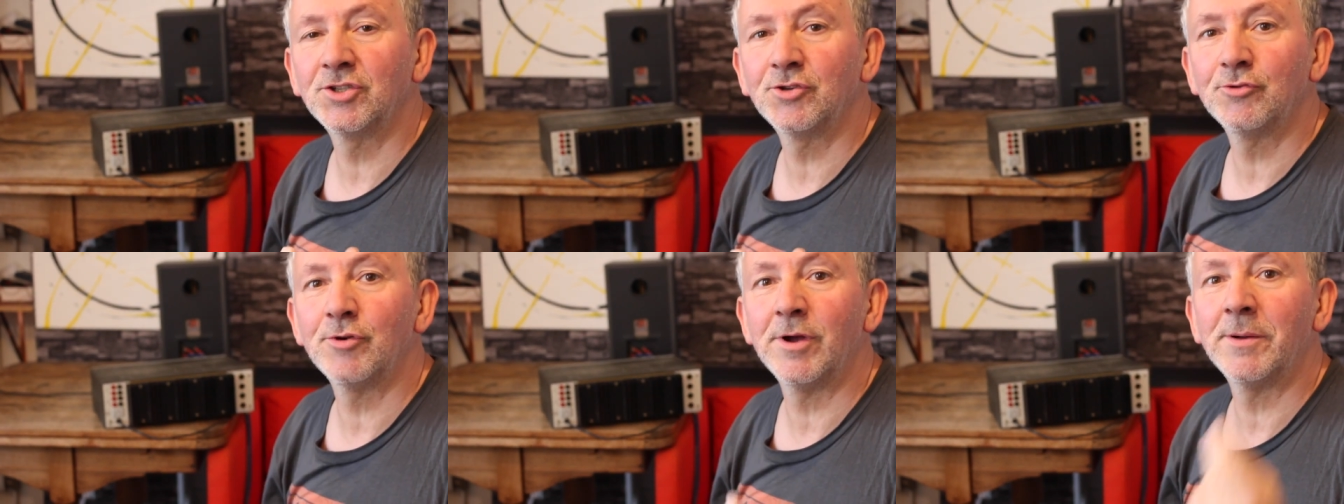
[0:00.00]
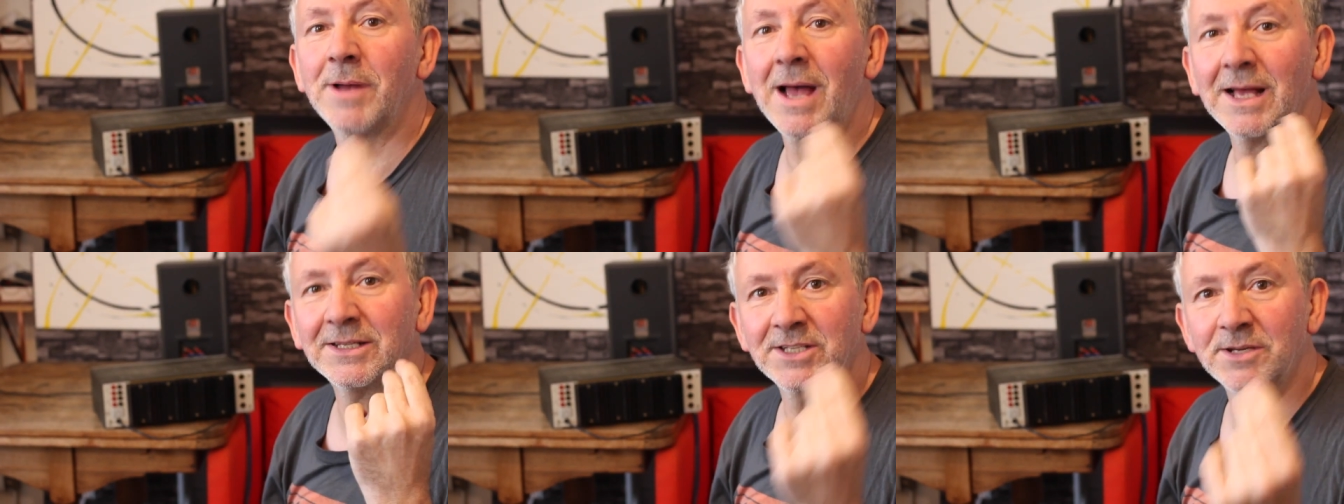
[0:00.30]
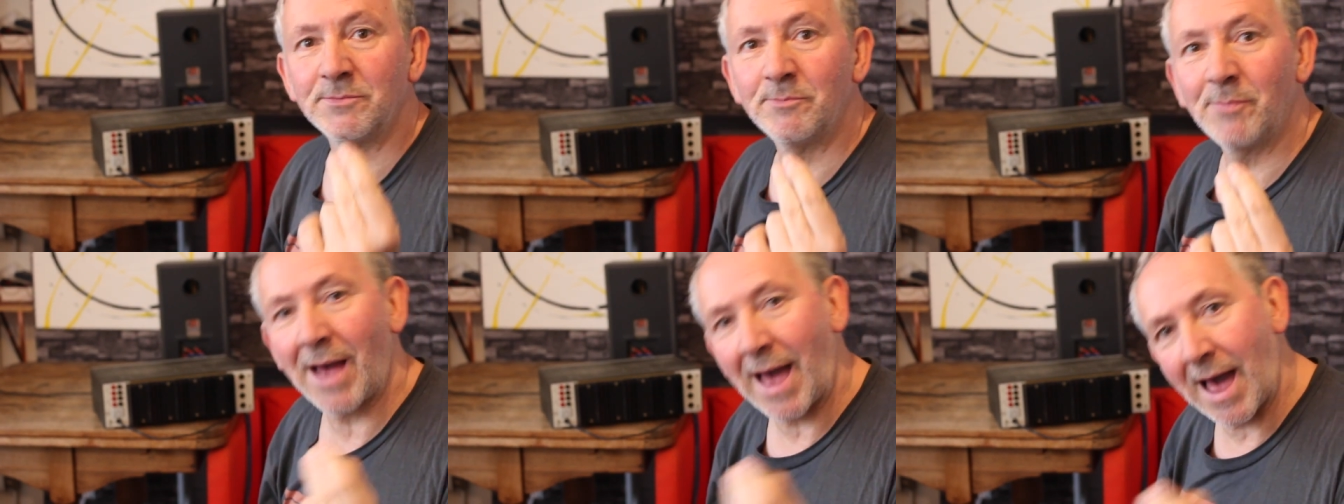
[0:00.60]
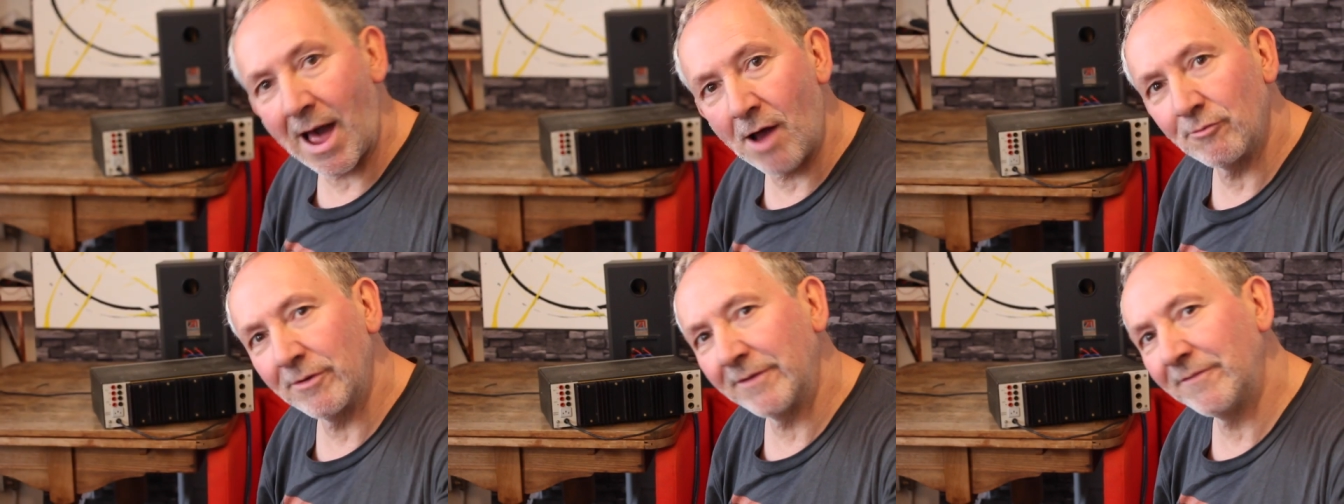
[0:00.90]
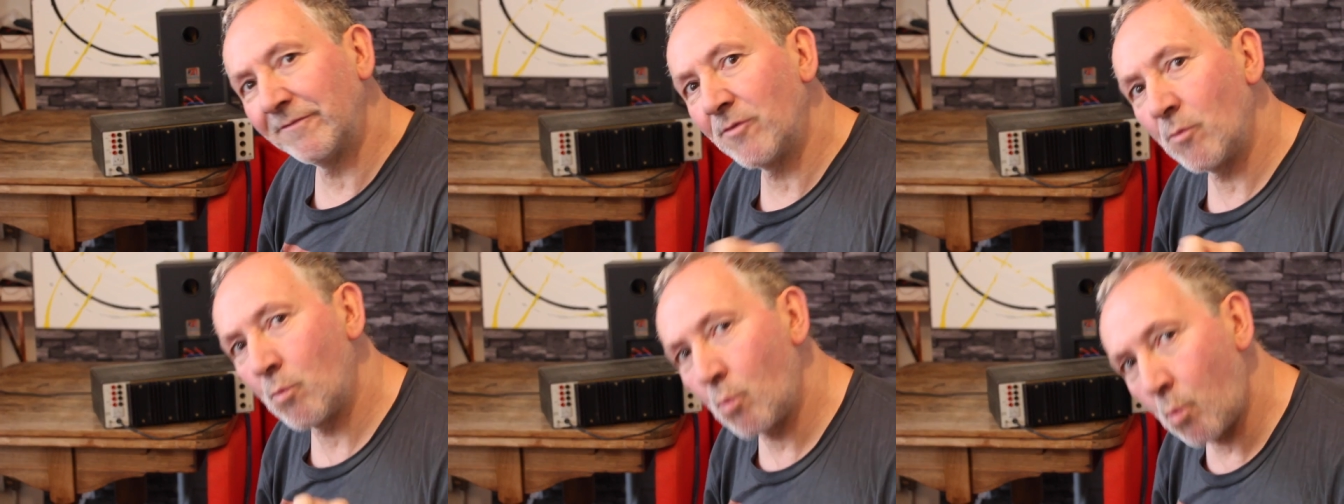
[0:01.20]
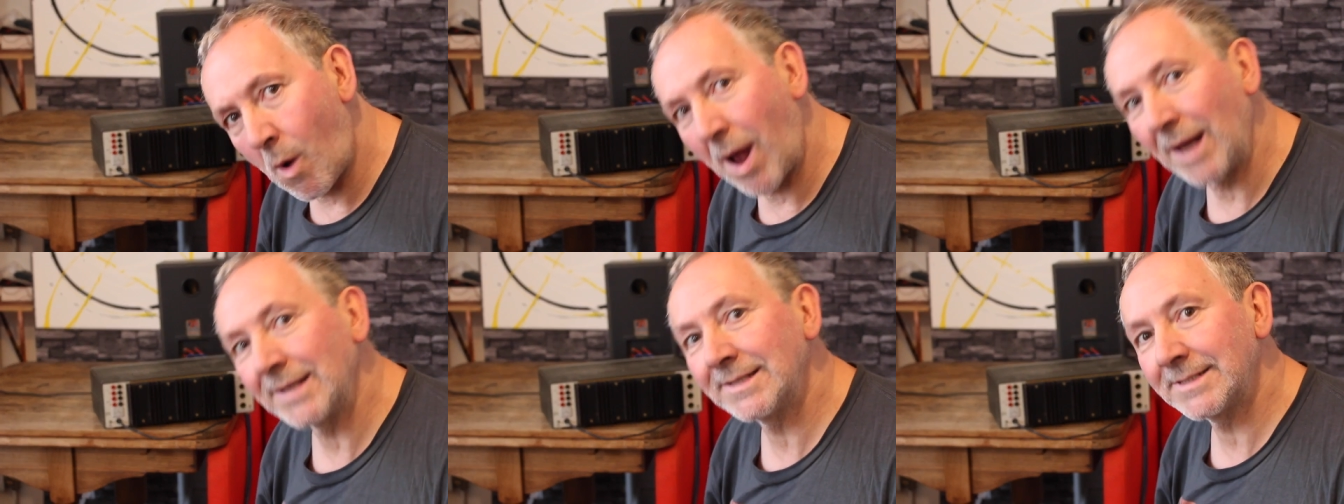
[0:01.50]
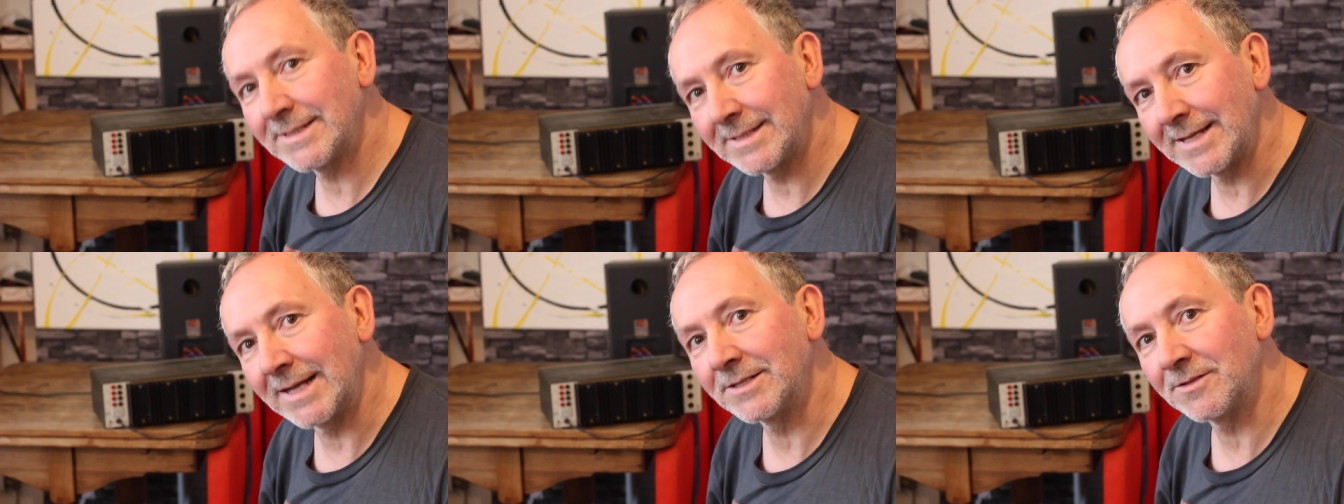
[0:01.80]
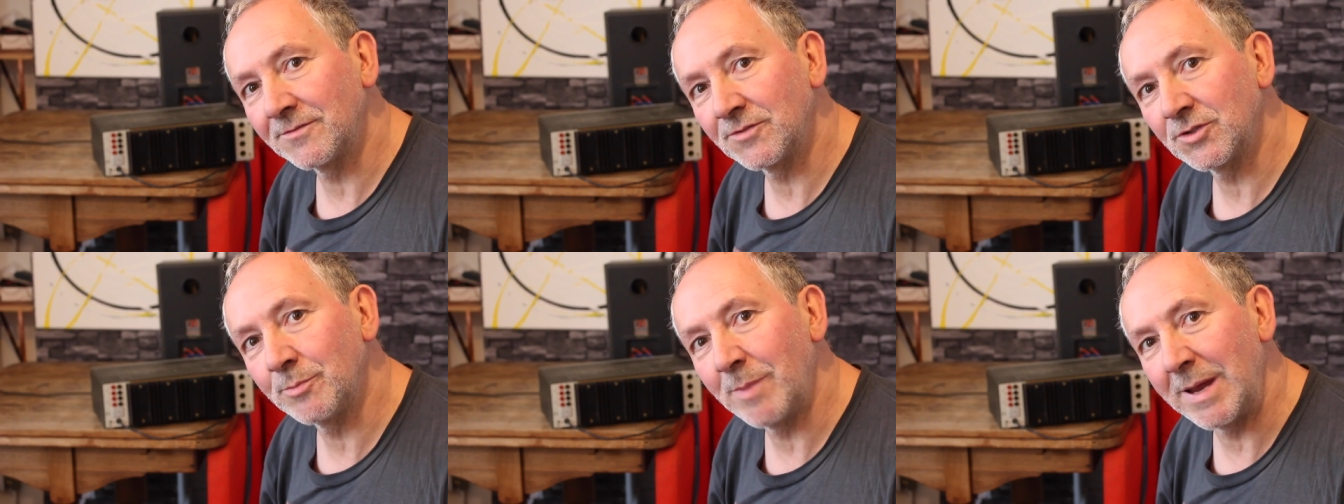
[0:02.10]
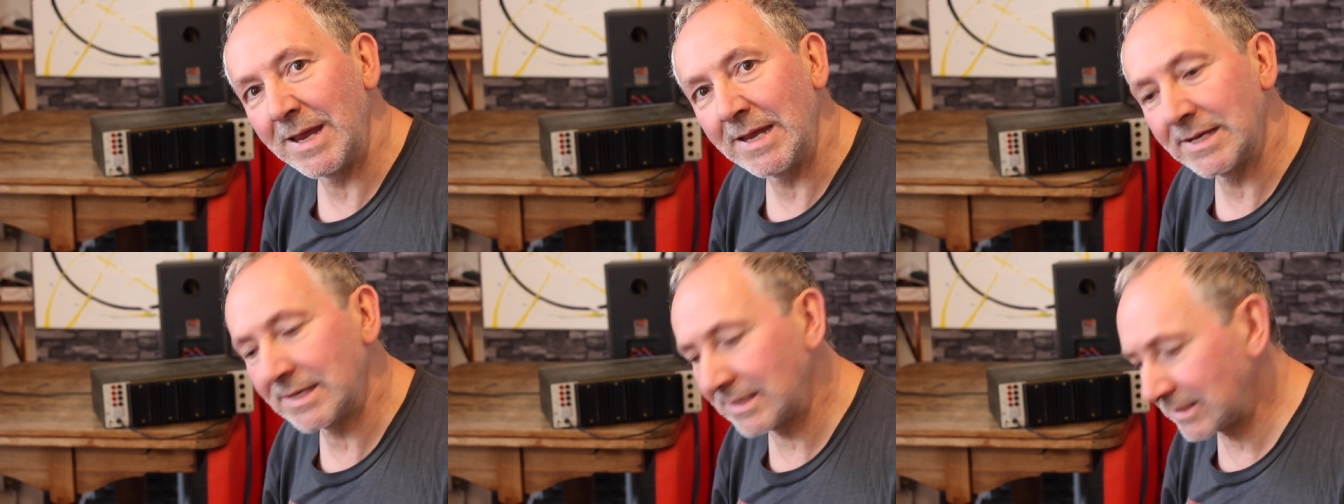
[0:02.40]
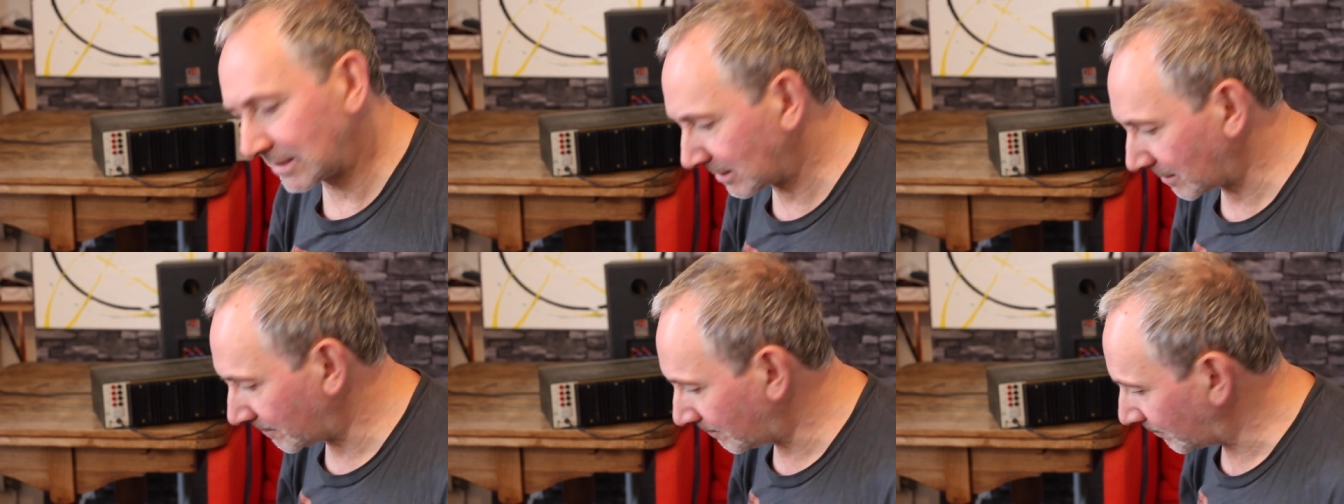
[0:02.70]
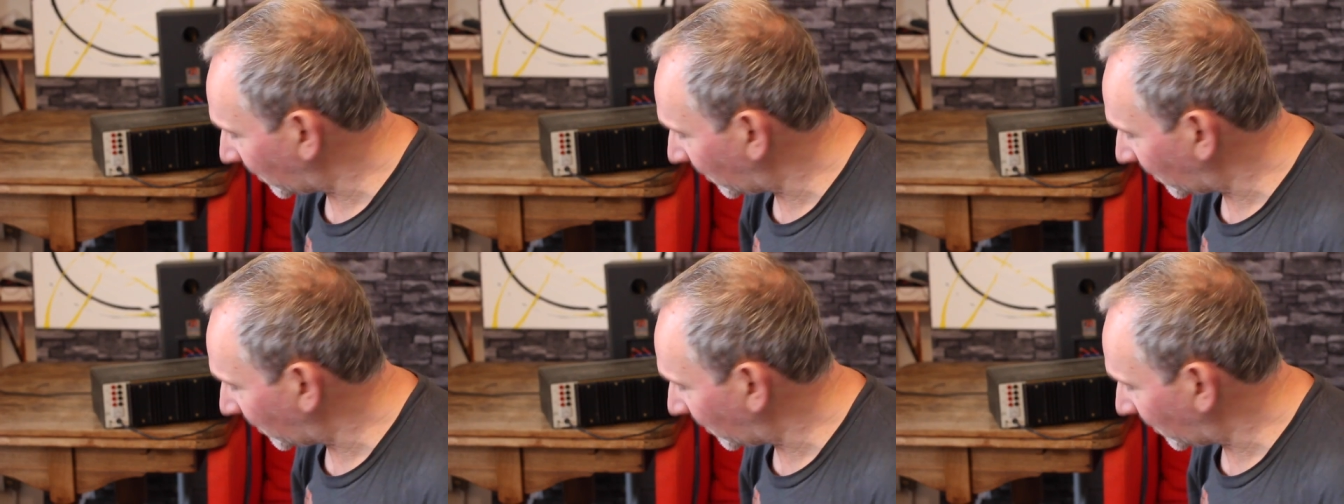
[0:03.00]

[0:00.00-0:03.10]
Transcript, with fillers: to do it as in powering from one set of speakers.